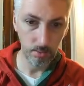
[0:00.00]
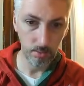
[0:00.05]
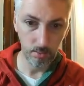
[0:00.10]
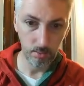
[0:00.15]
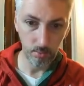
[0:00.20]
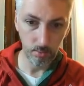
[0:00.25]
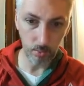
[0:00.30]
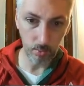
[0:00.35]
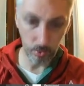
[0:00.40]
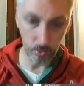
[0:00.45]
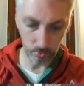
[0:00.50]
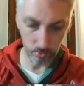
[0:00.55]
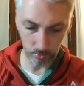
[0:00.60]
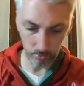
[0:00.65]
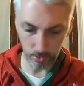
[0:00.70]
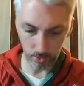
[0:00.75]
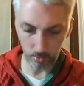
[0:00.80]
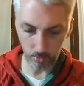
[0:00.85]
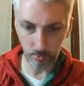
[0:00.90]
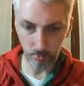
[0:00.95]
Whoa,
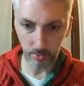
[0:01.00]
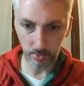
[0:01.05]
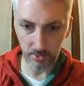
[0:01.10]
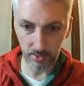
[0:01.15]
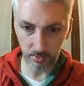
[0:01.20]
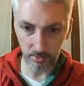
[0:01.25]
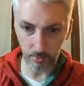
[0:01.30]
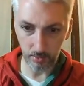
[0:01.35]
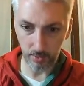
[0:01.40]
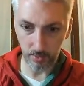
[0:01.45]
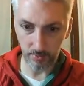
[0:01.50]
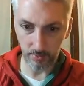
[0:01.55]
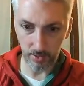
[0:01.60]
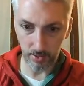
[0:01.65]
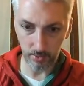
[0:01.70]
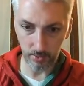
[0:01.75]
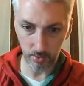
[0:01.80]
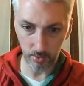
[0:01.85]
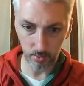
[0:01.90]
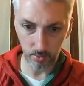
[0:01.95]
no, that's the wrong
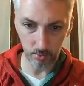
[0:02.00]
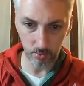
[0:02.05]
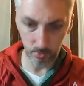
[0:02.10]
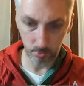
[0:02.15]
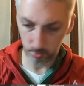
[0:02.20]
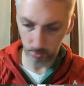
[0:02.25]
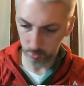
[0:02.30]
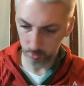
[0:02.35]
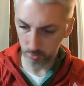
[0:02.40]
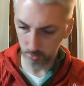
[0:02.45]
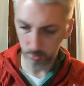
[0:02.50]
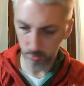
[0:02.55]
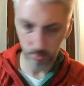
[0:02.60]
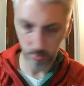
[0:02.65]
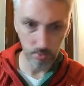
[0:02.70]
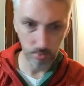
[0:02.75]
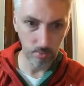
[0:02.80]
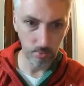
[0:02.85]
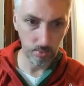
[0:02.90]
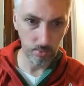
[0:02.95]
value.
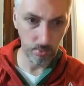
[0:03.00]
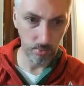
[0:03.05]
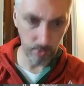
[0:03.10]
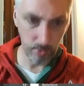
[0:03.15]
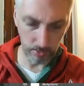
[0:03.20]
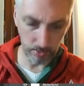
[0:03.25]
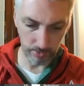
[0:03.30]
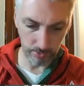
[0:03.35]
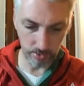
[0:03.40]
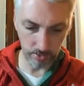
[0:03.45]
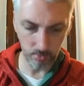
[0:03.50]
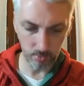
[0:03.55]
There we go.